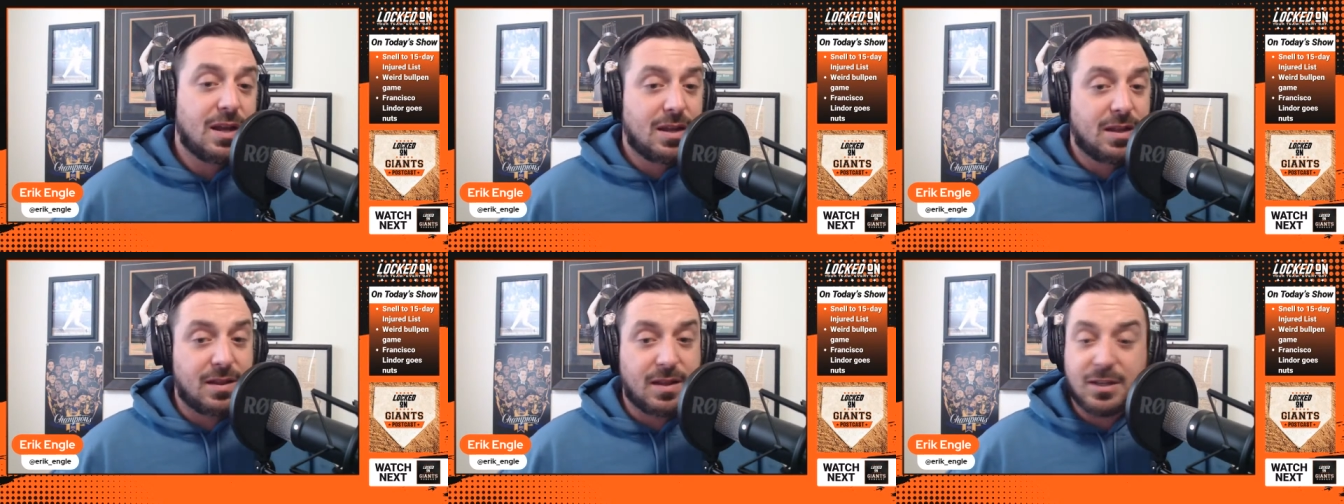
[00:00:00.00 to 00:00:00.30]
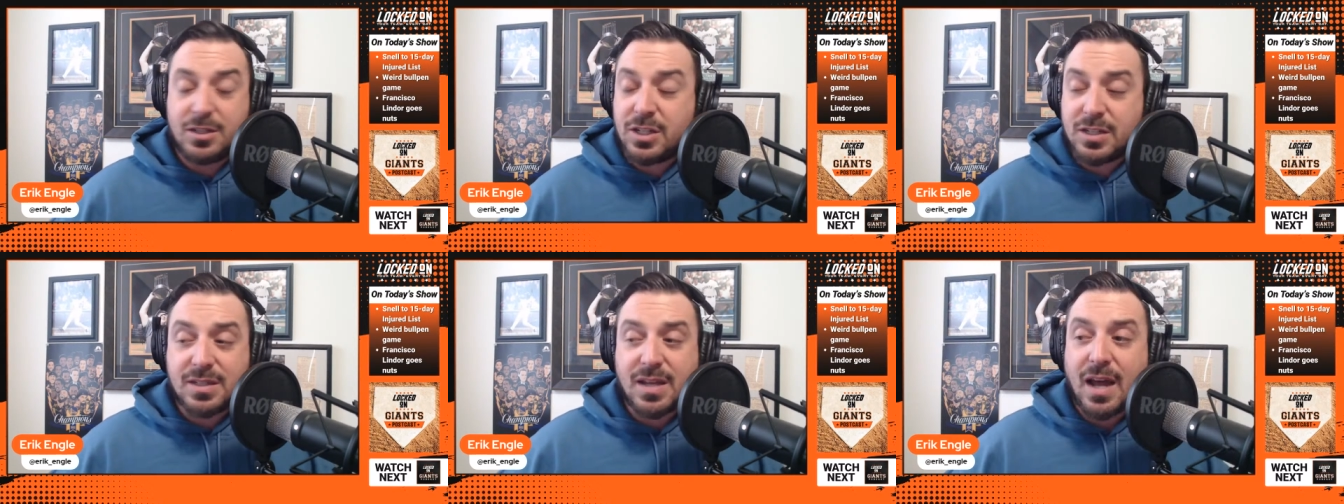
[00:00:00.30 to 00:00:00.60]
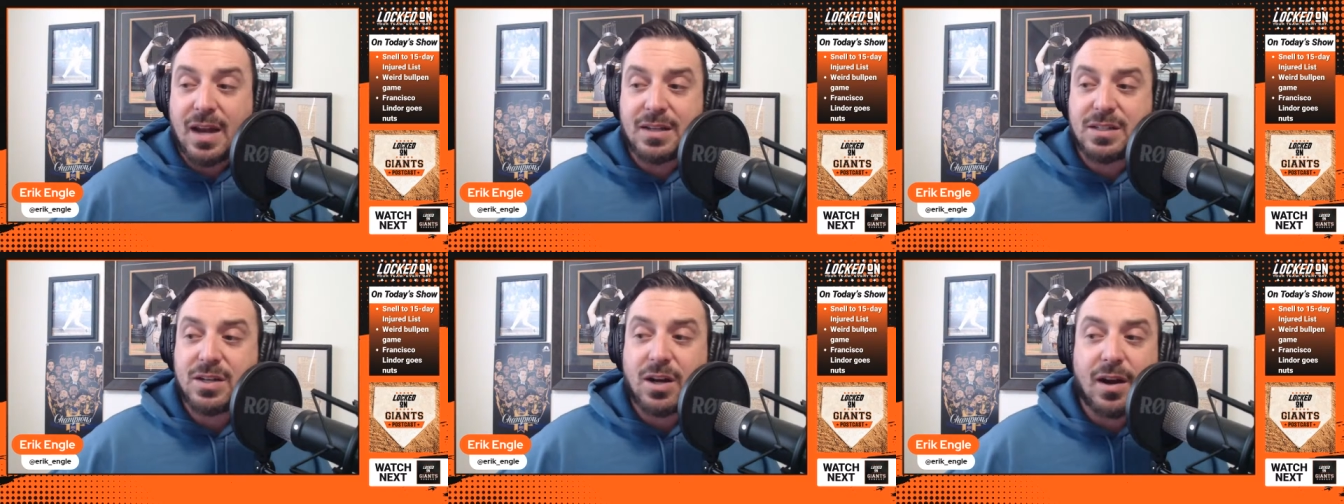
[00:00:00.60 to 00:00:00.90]
They just got
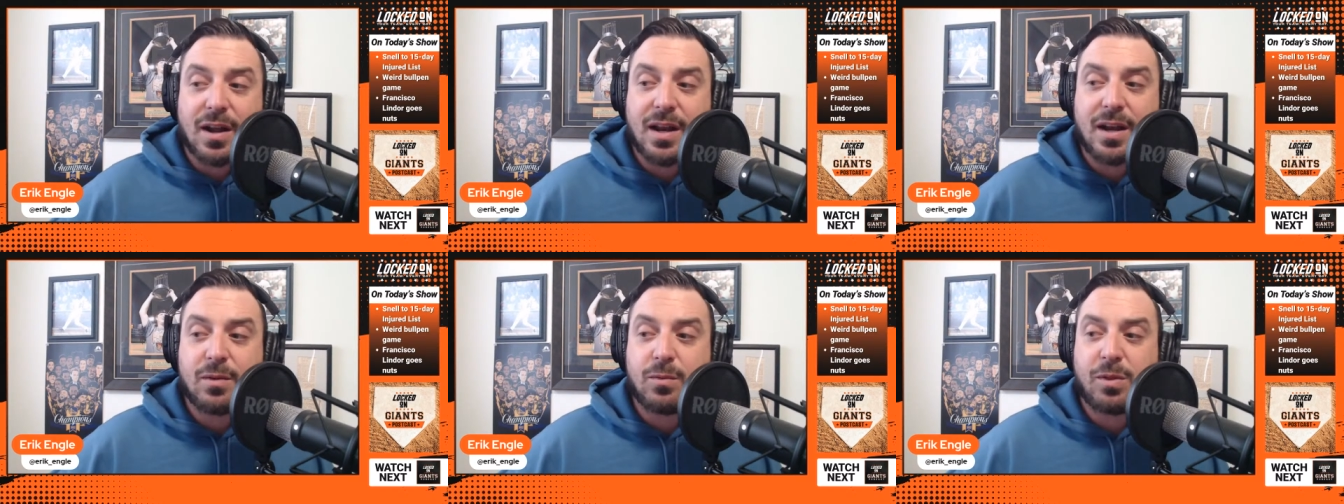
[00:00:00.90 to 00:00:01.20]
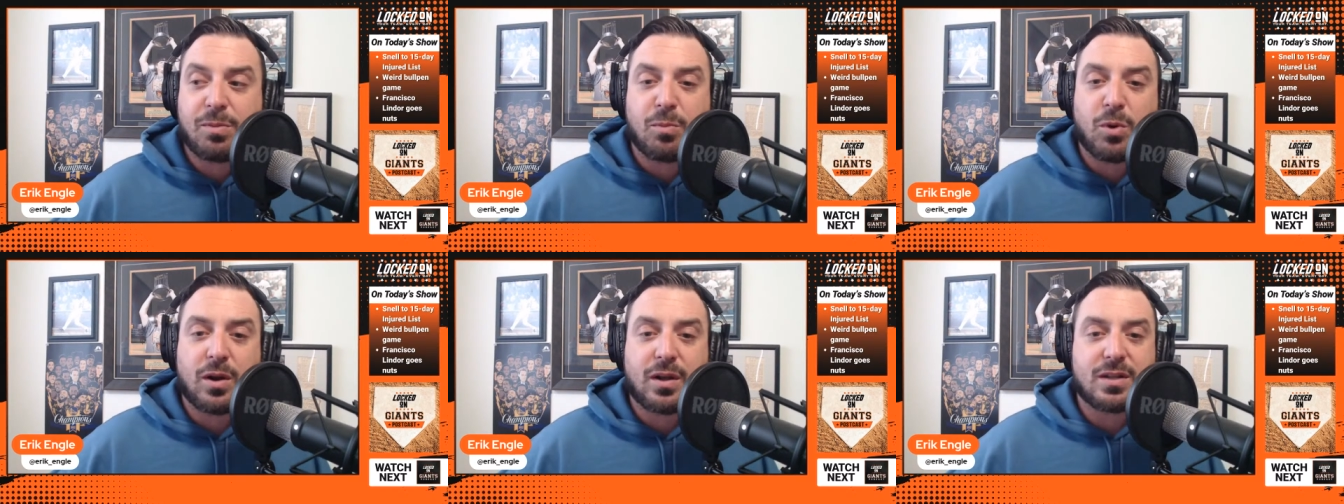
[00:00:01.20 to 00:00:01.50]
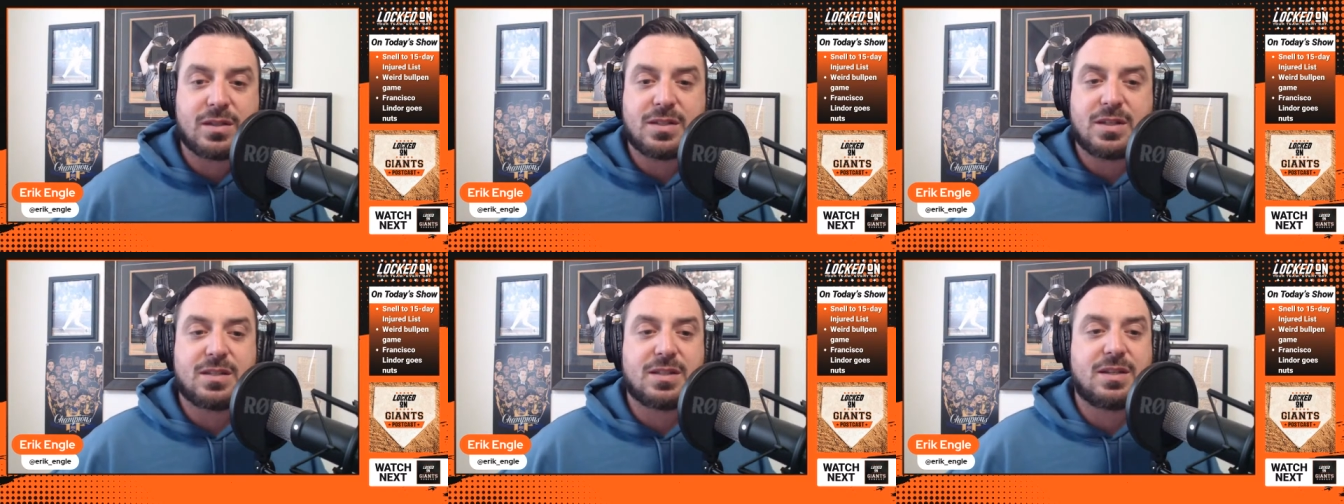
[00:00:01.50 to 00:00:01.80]
to start hitting with more
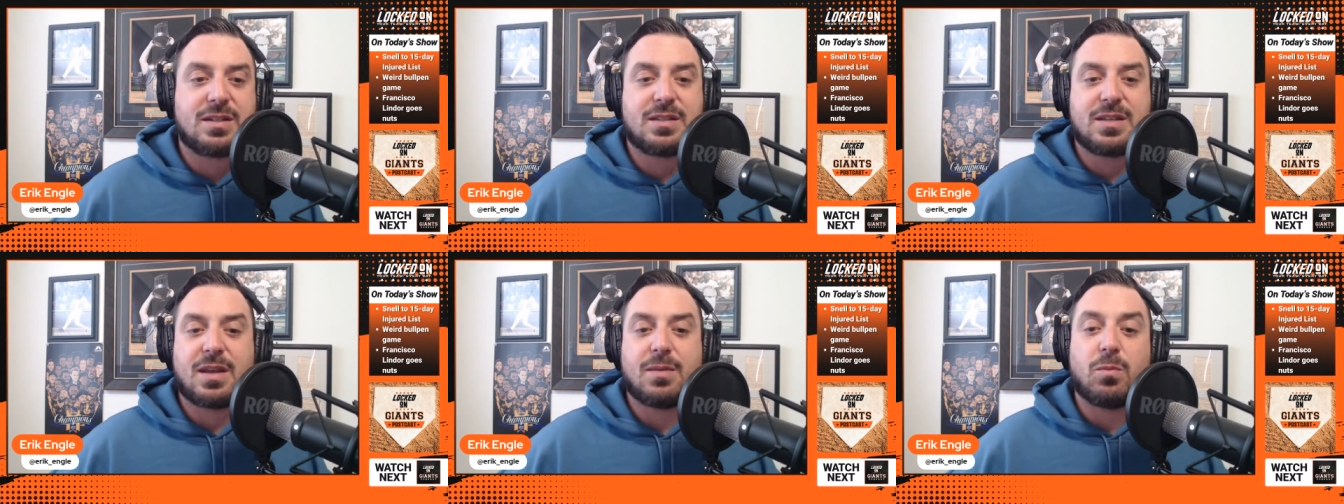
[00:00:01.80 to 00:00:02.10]
consistency.